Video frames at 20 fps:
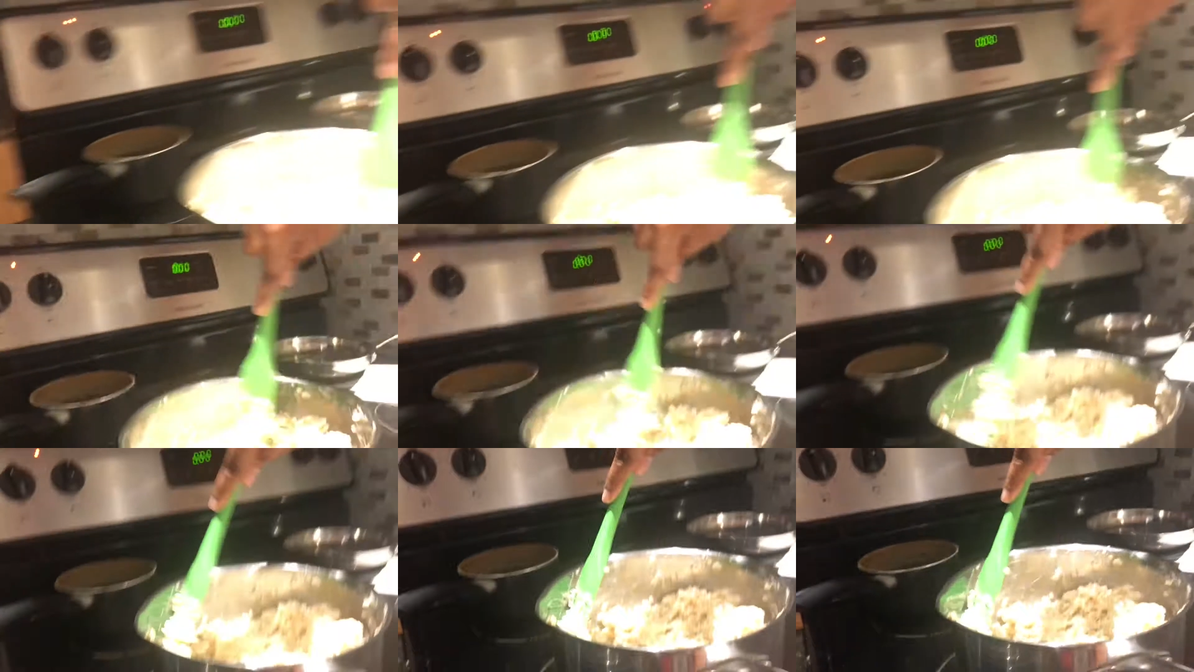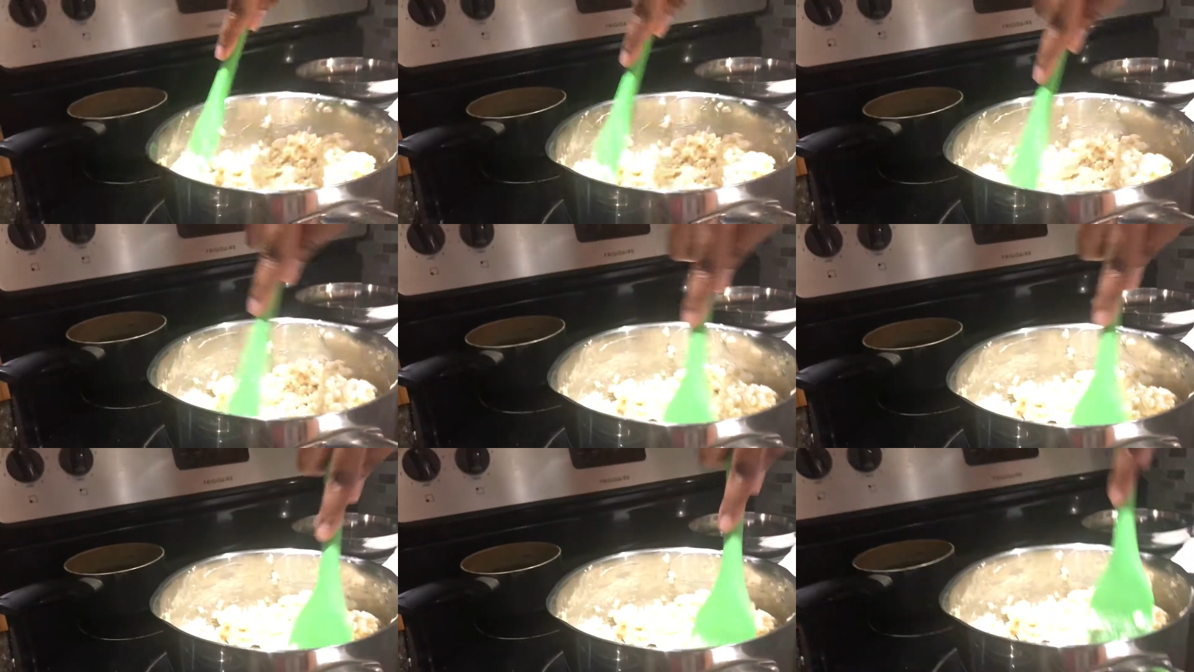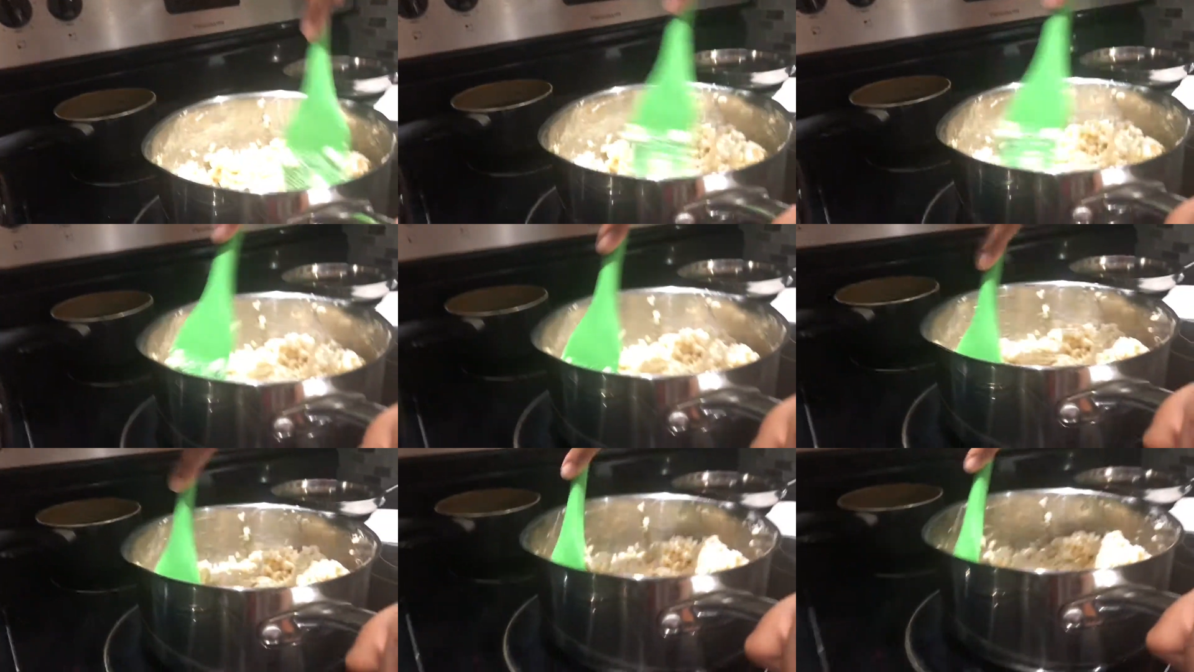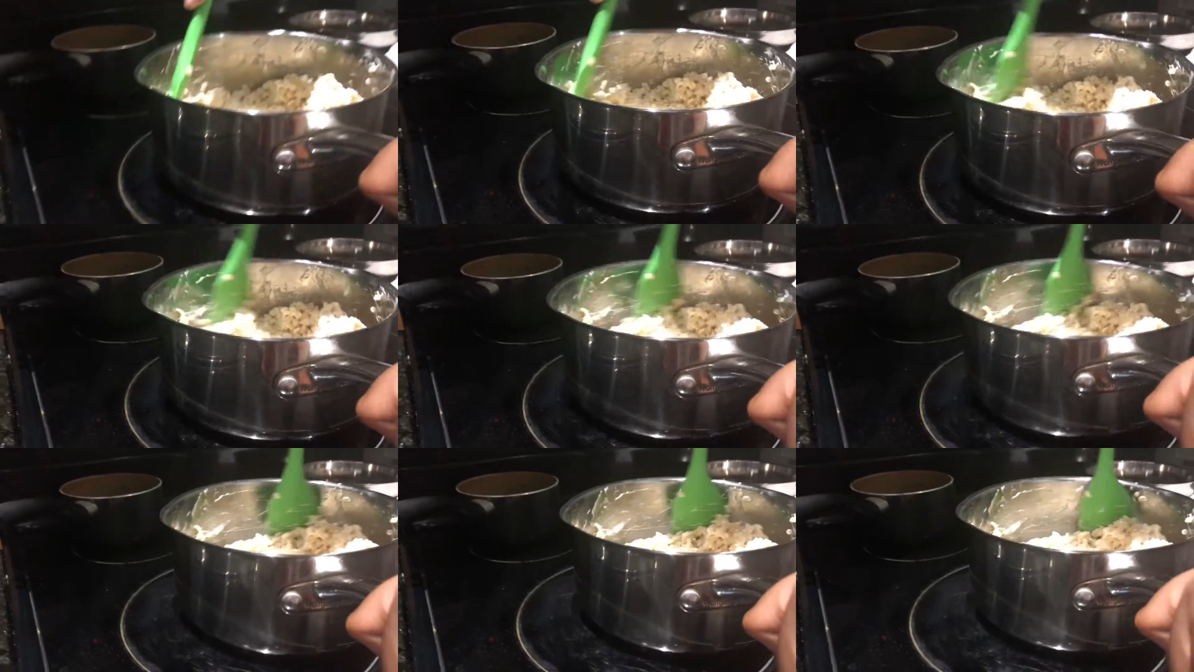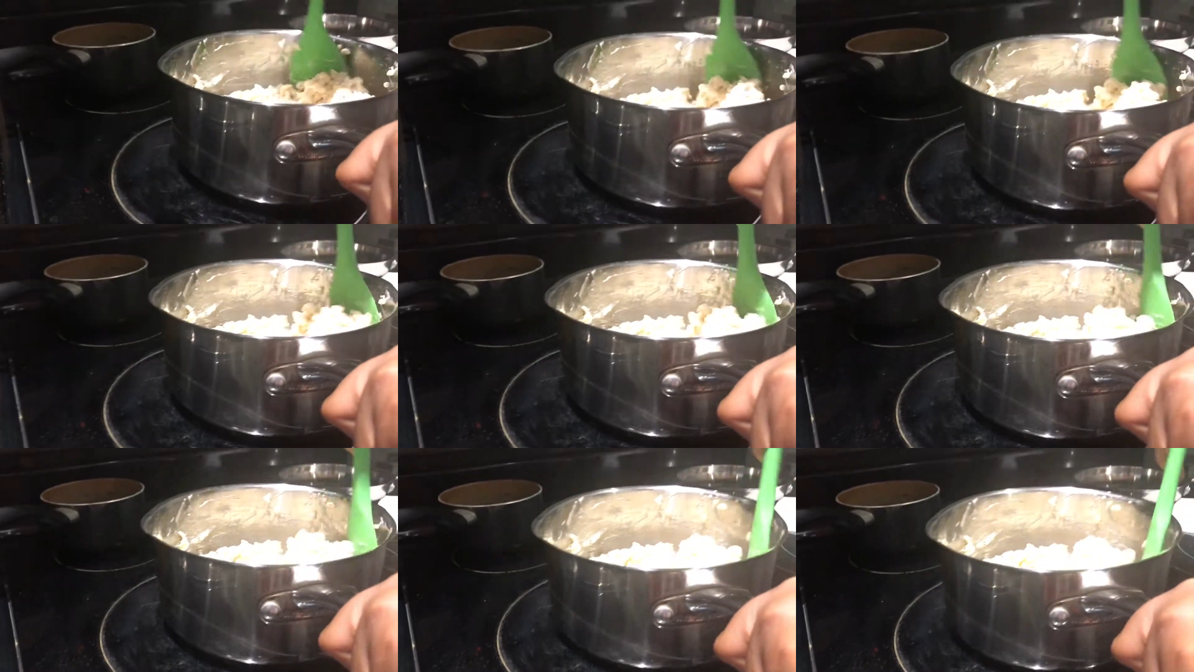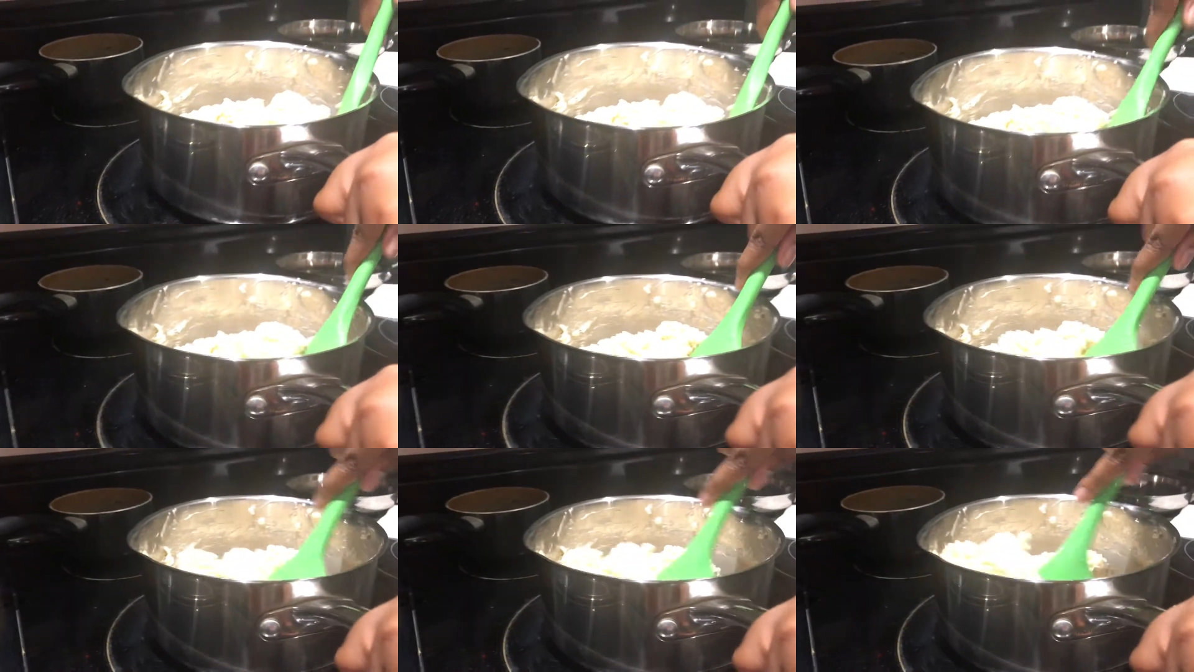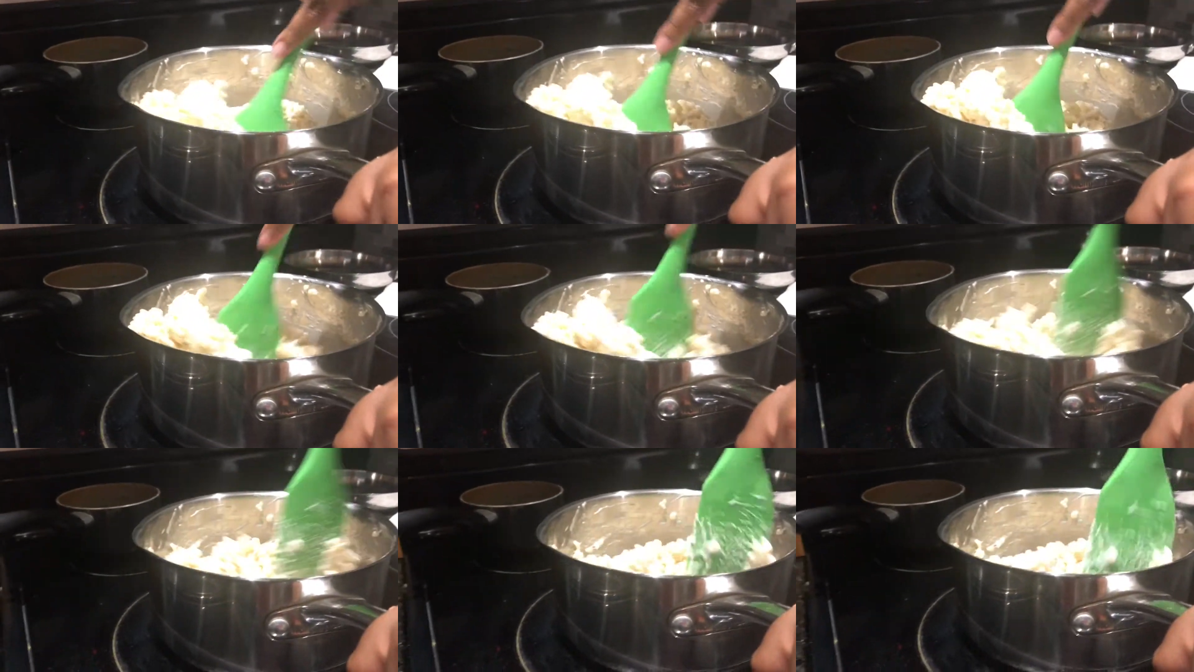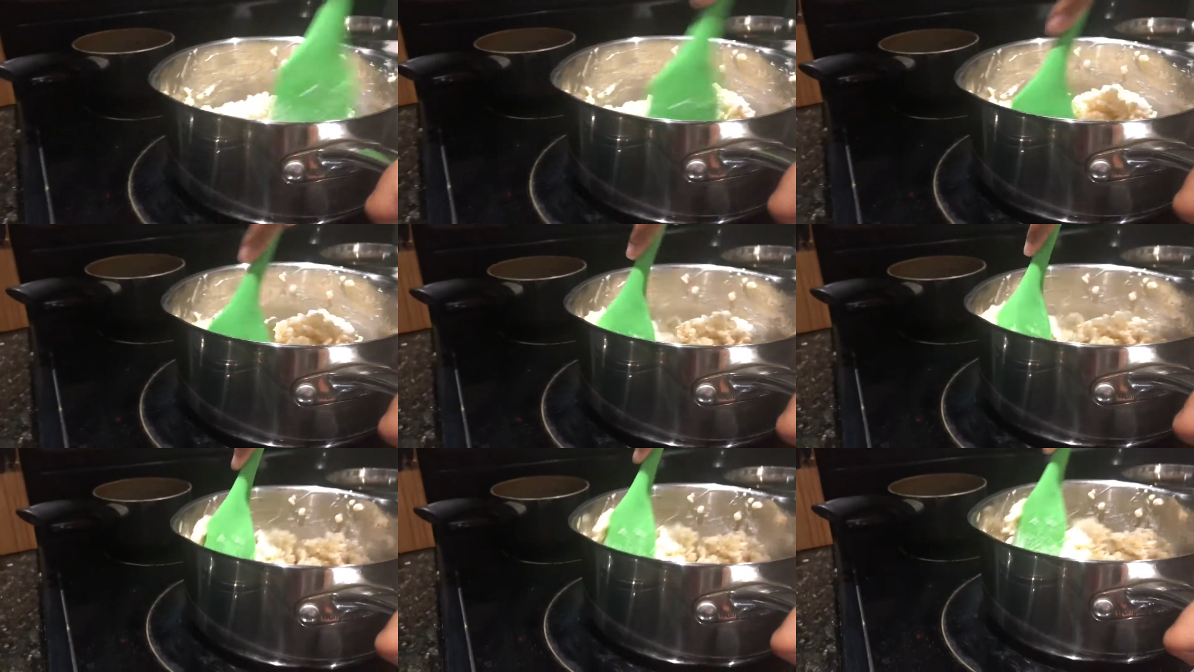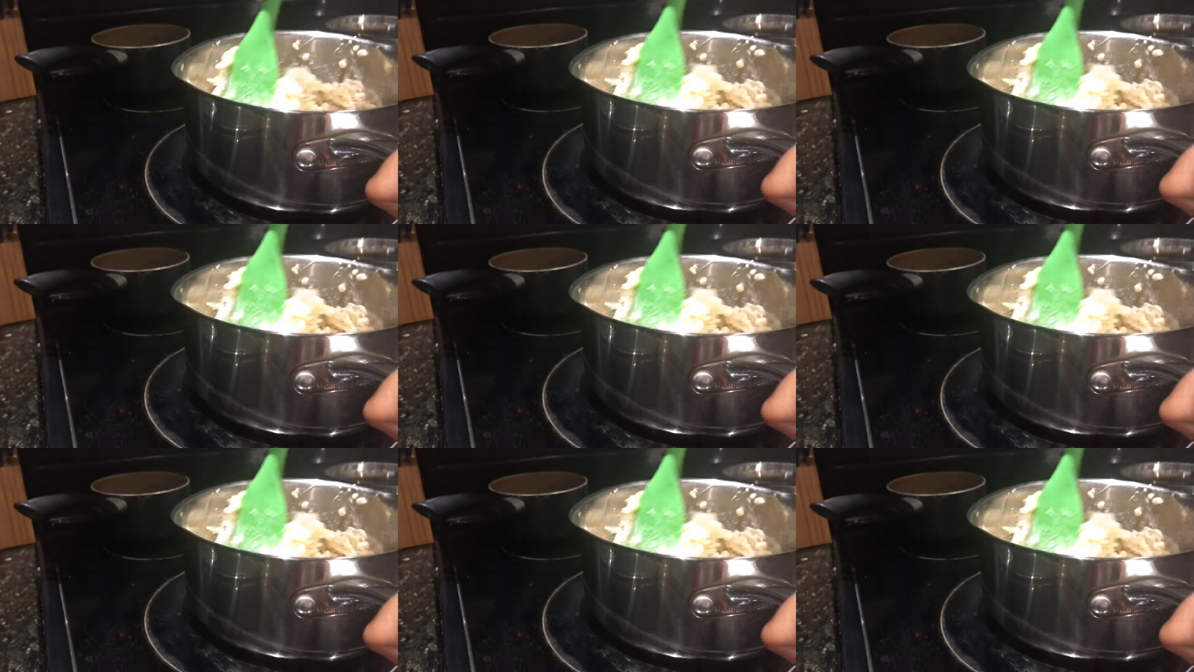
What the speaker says: No face is visible, so there are no lips to read.